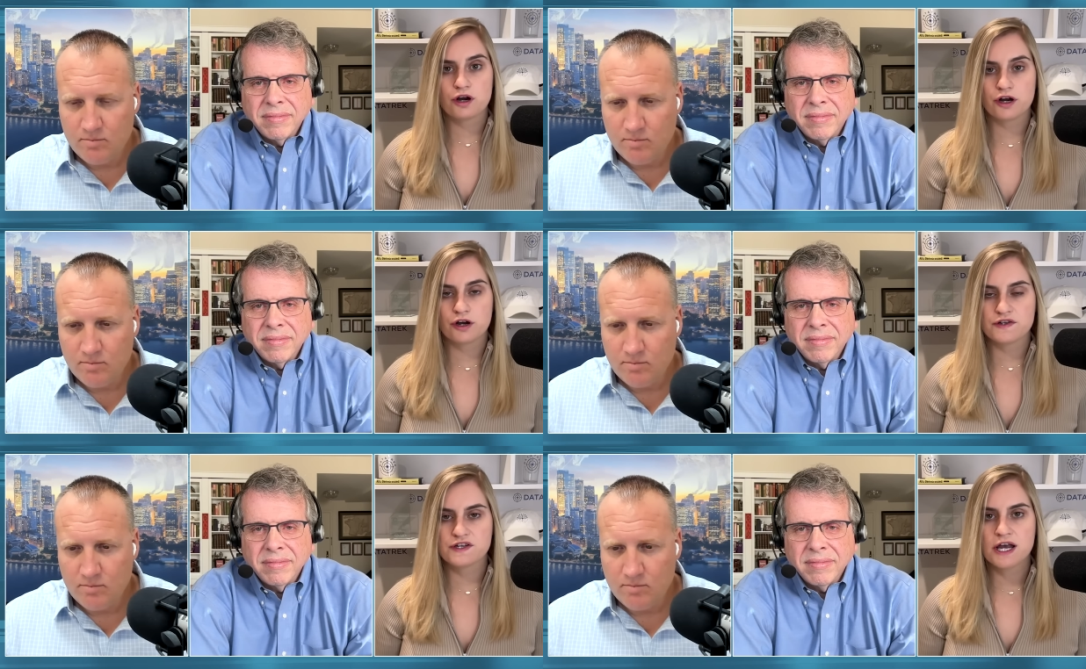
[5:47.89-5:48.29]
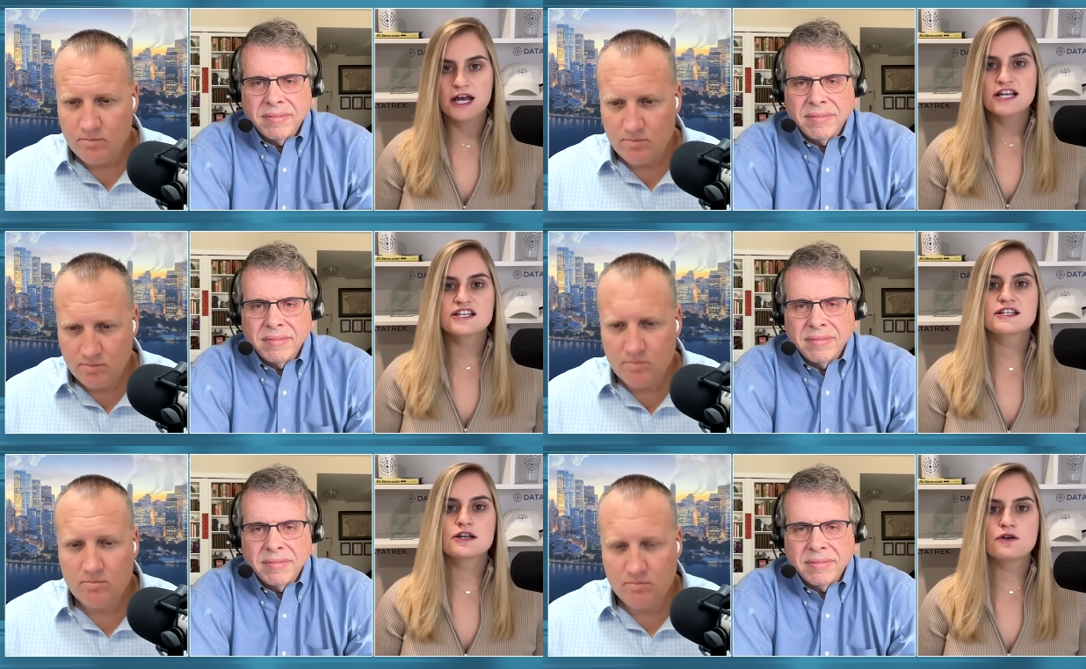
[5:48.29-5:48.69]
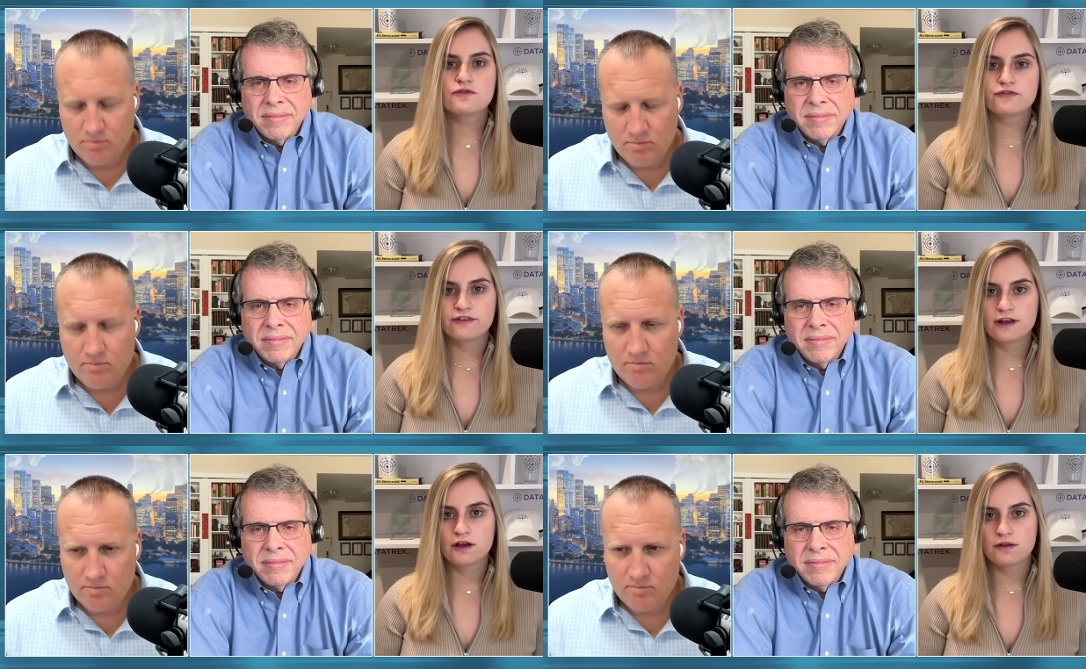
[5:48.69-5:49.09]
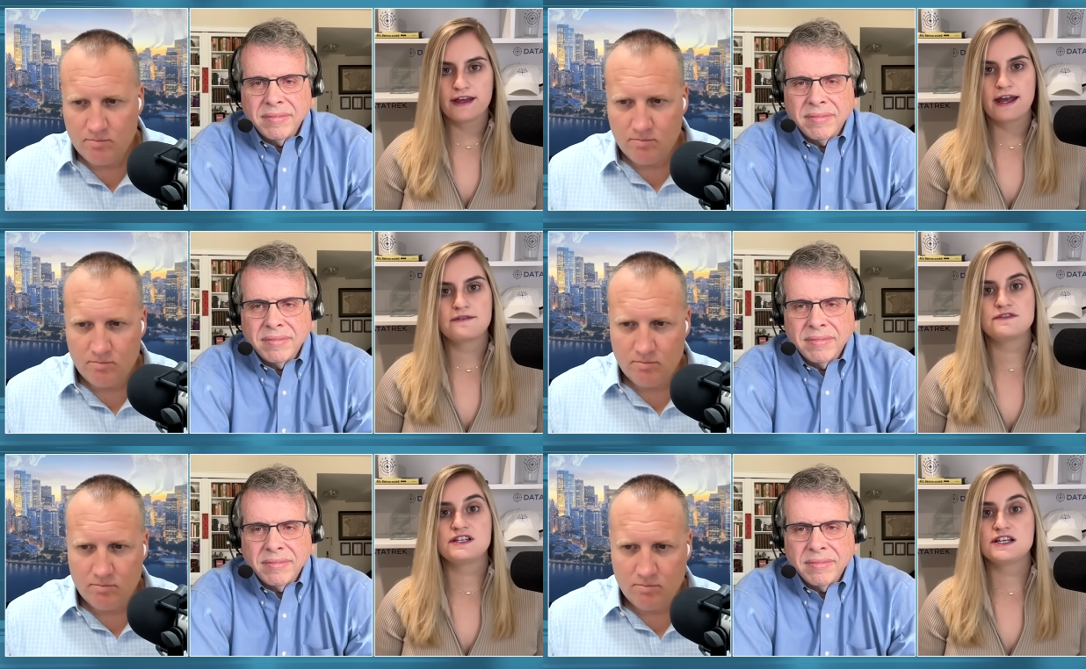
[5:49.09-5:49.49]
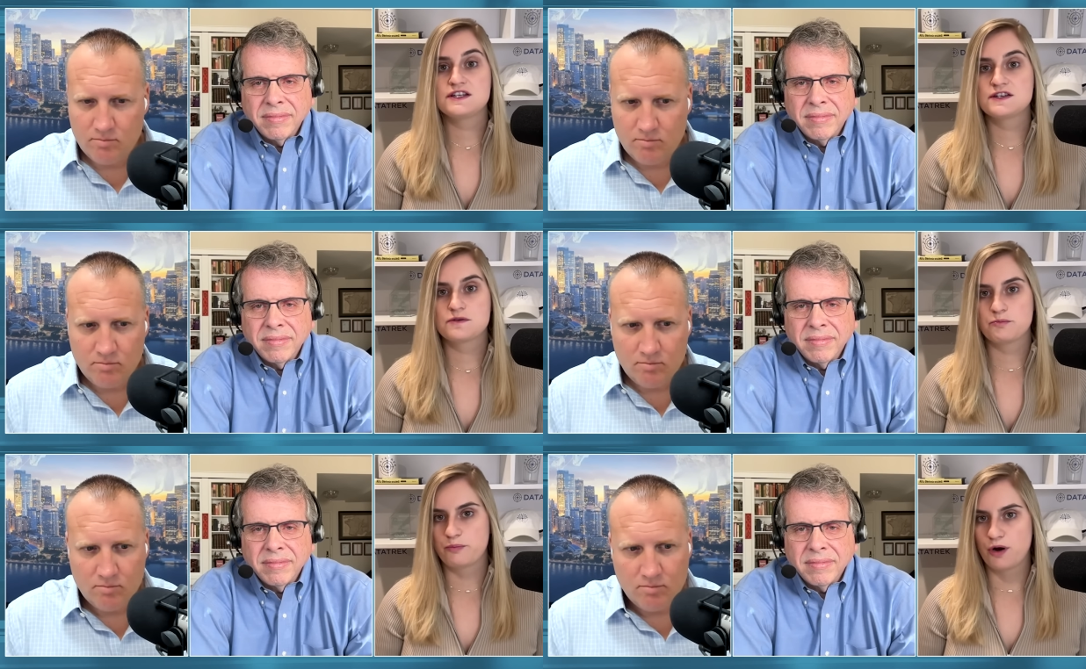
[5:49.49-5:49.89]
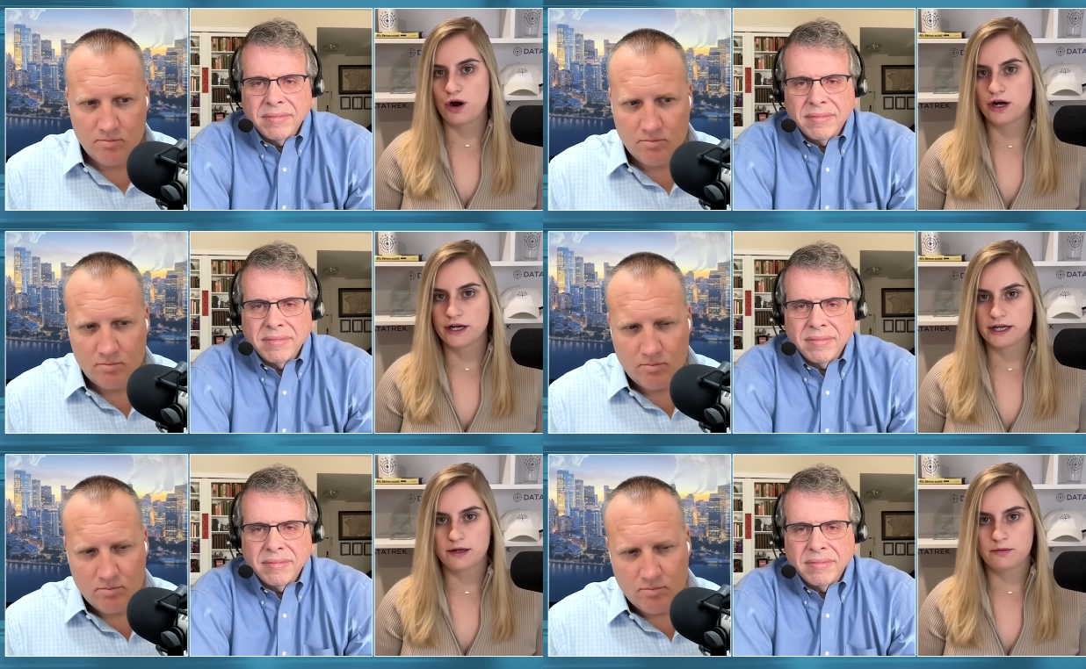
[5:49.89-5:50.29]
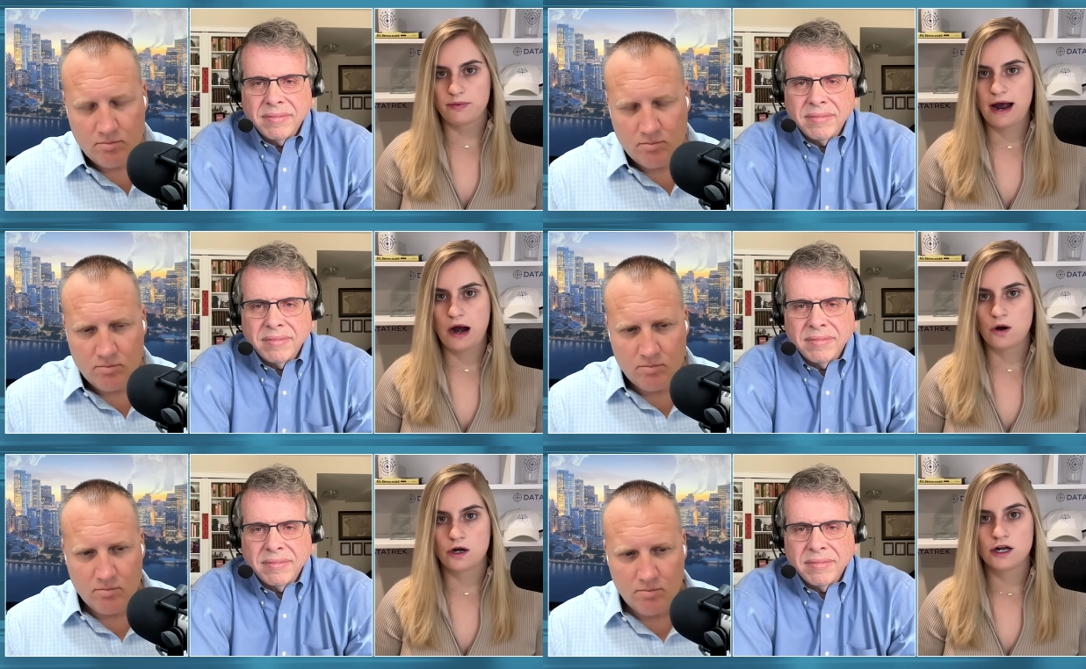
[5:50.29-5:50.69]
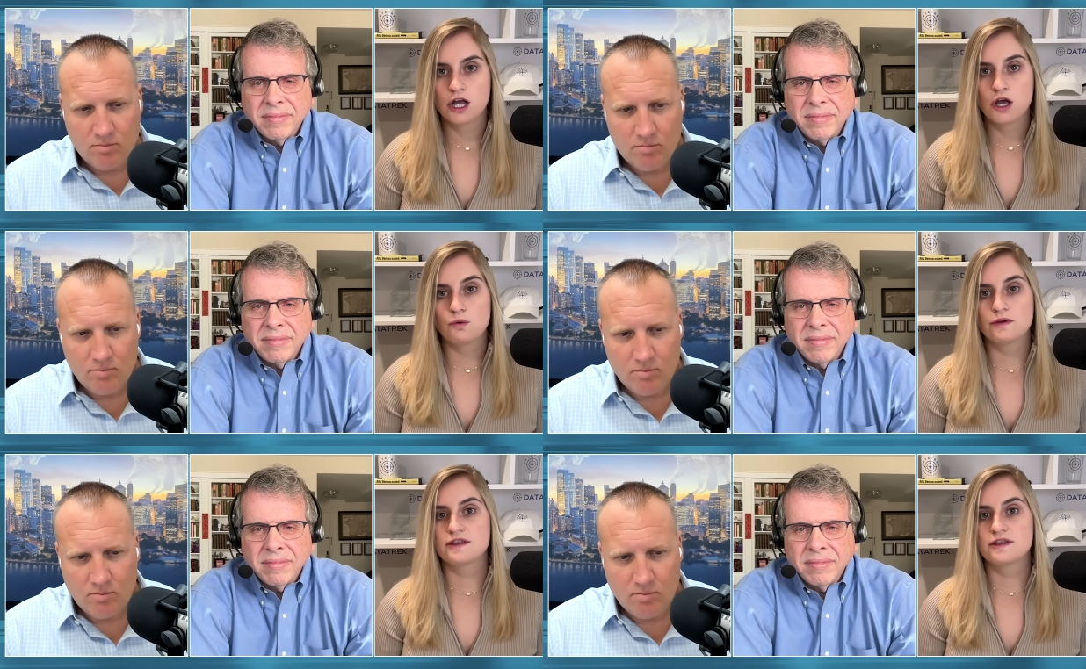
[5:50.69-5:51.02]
Speaker 1: workers still feel they have decent bargaining power